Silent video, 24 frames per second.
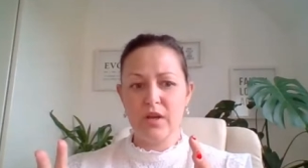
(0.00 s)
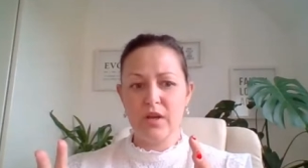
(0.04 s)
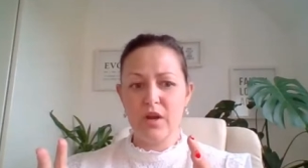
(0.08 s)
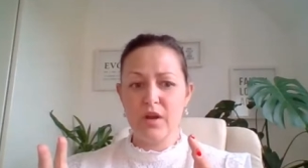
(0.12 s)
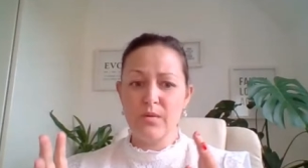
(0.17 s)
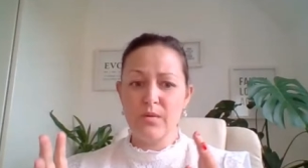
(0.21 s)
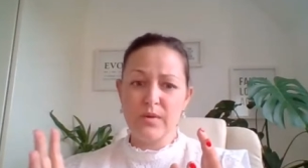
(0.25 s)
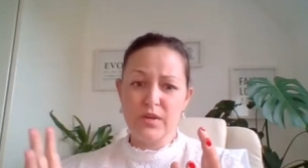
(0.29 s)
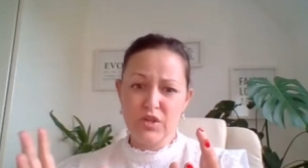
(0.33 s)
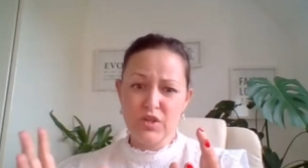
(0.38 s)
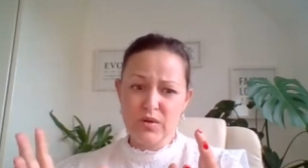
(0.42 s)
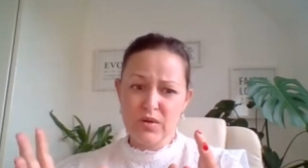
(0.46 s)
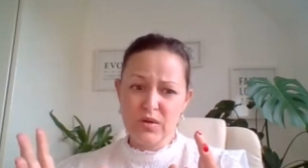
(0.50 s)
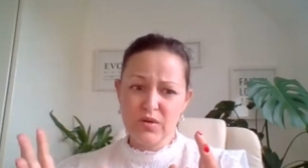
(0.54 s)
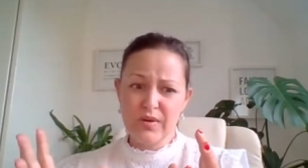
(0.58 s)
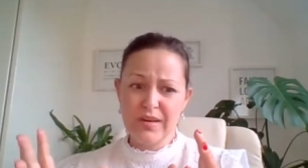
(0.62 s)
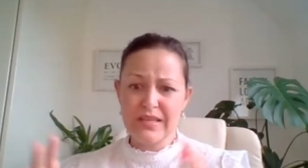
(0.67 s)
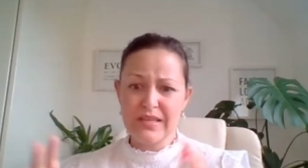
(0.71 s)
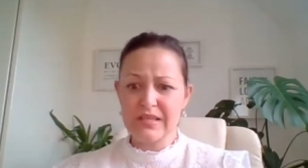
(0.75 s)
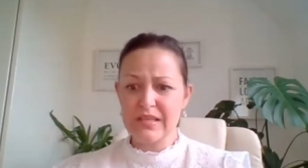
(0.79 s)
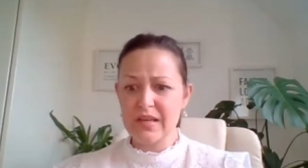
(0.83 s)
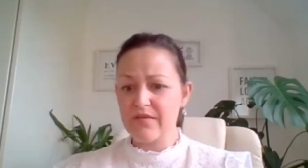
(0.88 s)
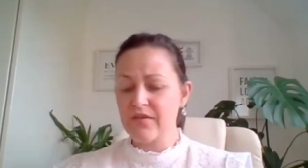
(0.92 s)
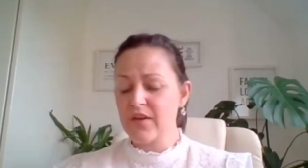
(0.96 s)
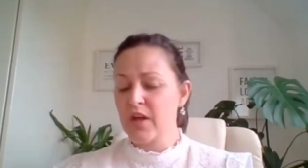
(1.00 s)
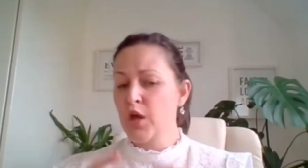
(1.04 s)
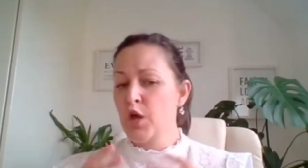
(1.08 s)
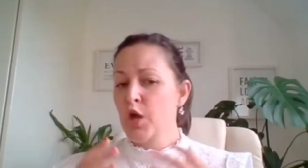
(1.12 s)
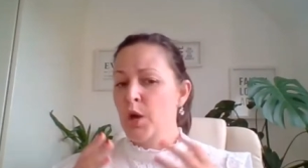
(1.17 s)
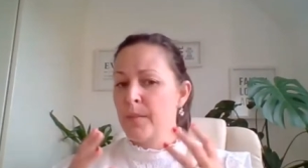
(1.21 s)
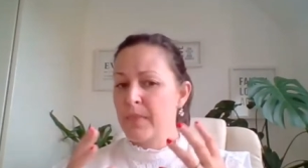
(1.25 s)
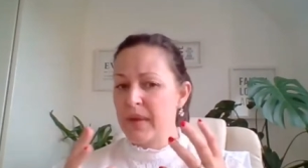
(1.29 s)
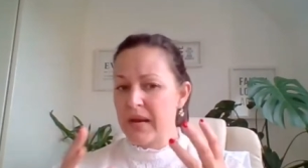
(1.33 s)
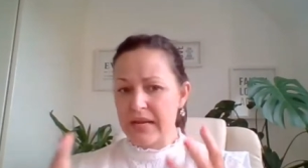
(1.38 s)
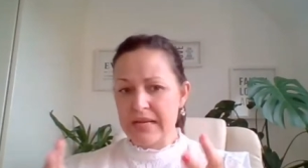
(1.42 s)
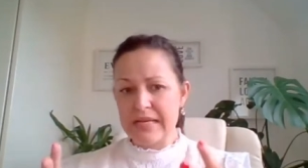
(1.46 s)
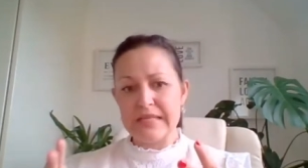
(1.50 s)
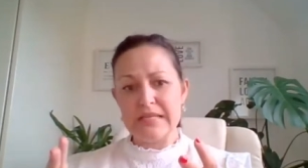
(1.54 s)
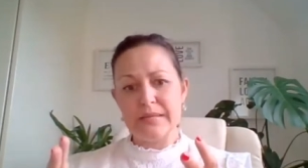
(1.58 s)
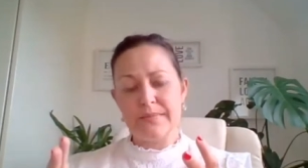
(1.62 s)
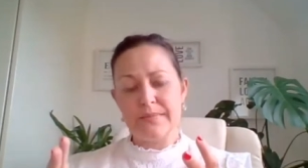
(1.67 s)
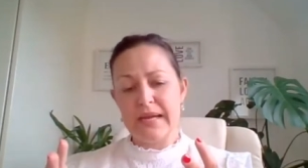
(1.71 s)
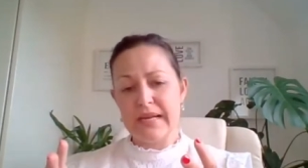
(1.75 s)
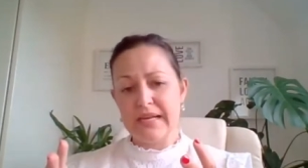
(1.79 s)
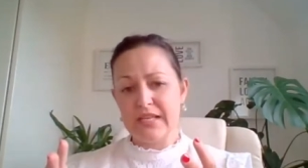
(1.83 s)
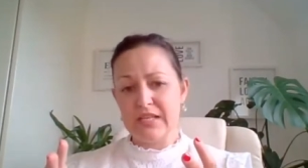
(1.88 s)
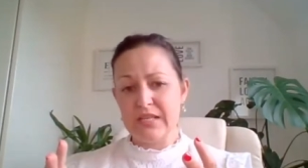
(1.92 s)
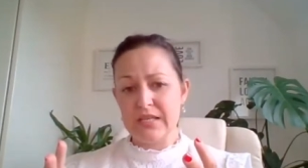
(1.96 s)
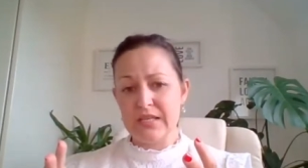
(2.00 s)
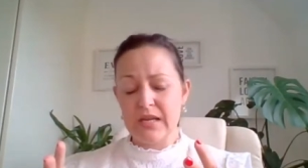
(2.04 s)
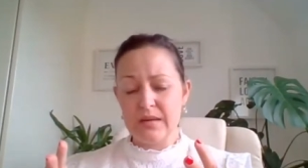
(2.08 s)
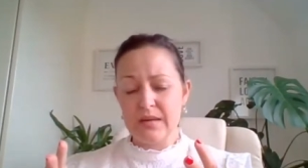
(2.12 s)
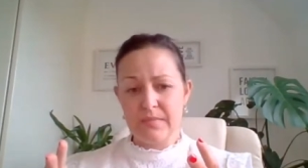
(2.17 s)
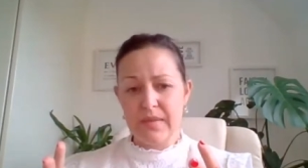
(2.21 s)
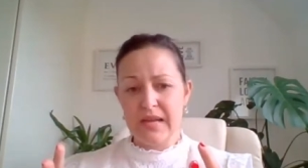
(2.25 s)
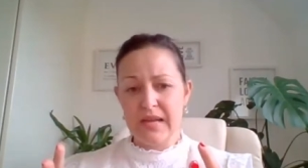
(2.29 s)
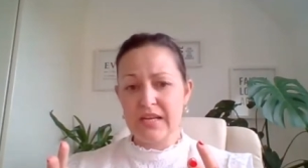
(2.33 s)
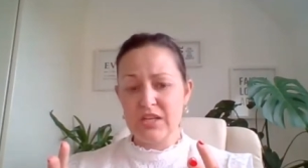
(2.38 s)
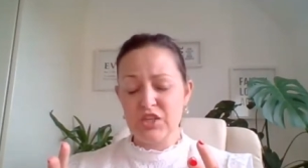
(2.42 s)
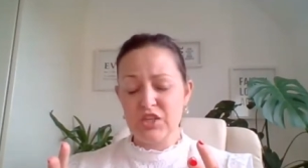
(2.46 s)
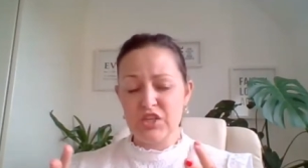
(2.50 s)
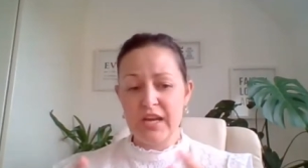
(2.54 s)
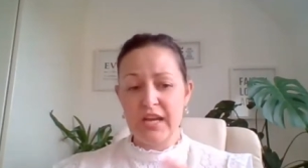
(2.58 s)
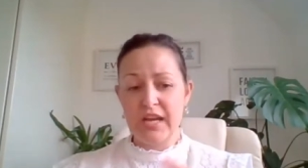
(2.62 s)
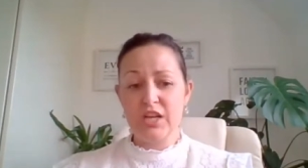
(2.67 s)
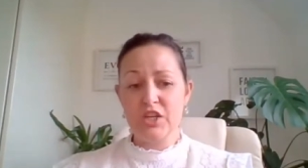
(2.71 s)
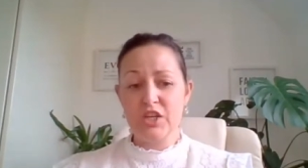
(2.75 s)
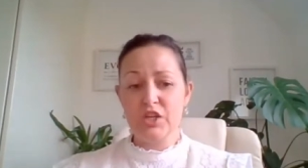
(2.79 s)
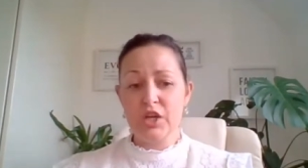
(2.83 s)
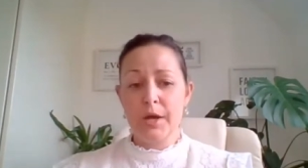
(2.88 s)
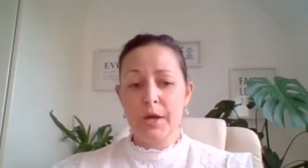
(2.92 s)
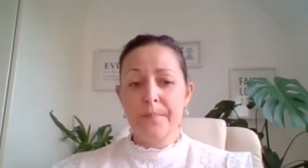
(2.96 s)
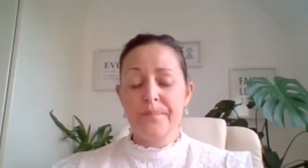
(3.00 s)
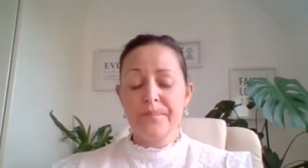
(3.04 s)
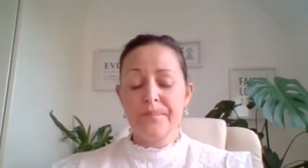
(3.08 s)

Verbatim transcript: we're going. We're doing great stuff, but I need to make a, make a change.